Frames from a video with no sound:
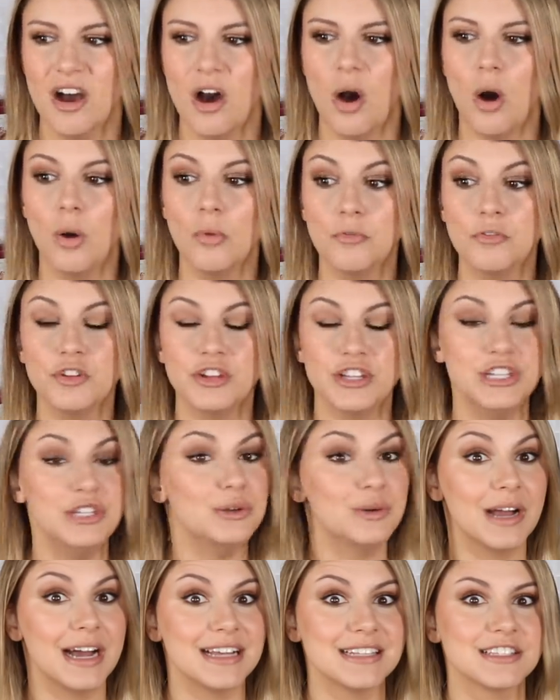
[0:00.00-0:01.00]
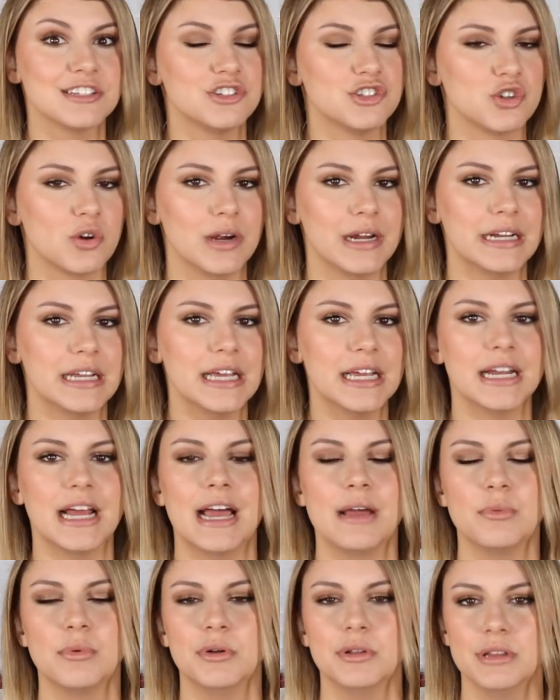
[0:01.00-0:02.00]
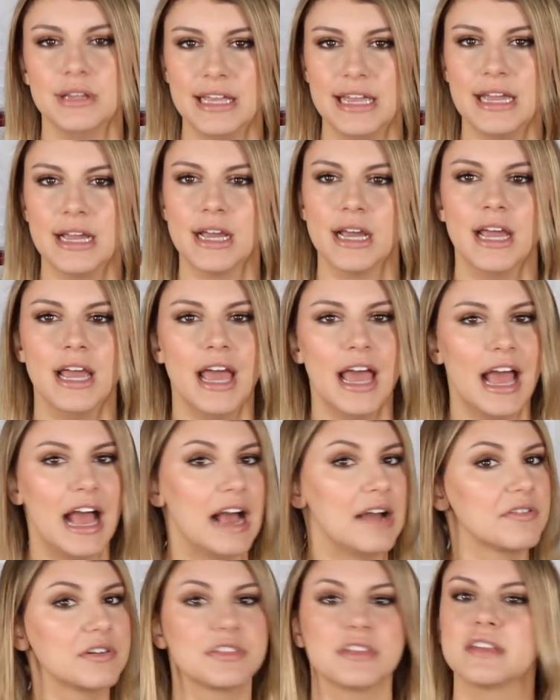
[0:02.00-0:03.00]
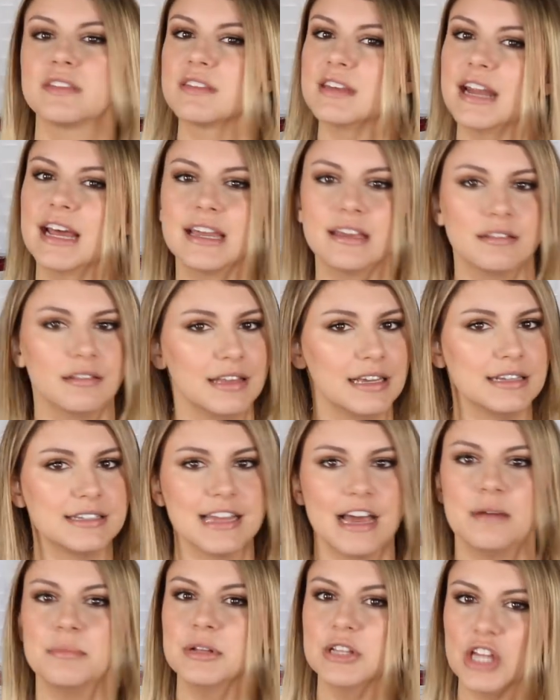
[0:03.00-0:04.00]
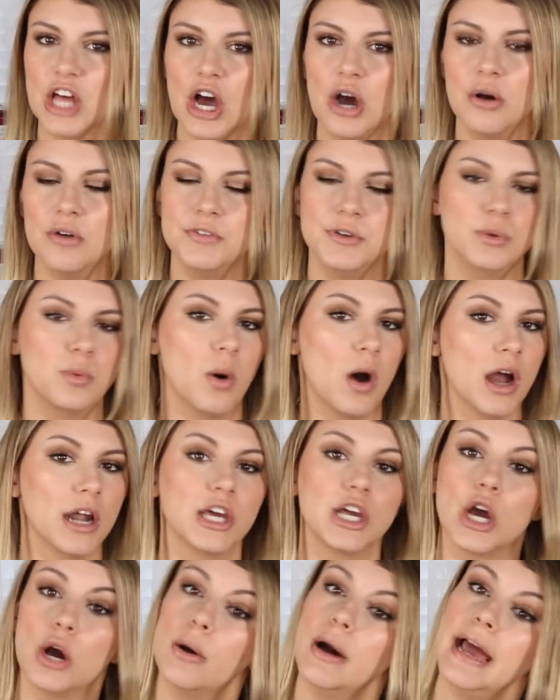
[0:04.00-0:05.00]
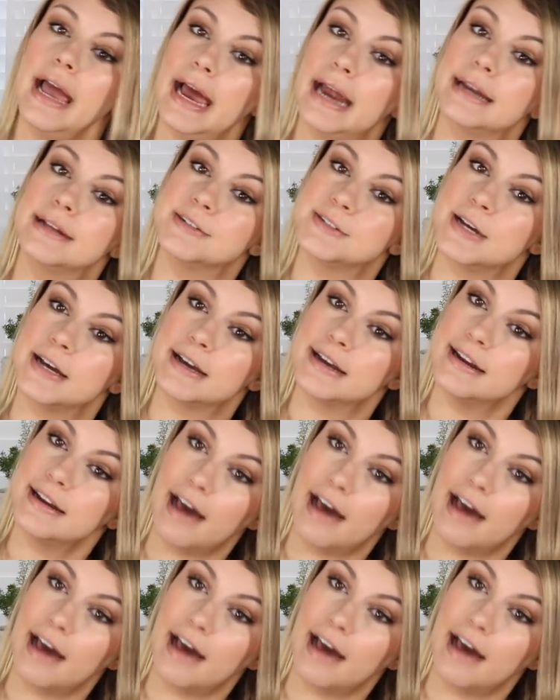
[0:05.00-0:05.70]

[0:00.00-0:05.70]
Hopefully you guys enjoyed it. I will link everything that I can link down below if you want to go ahead and check it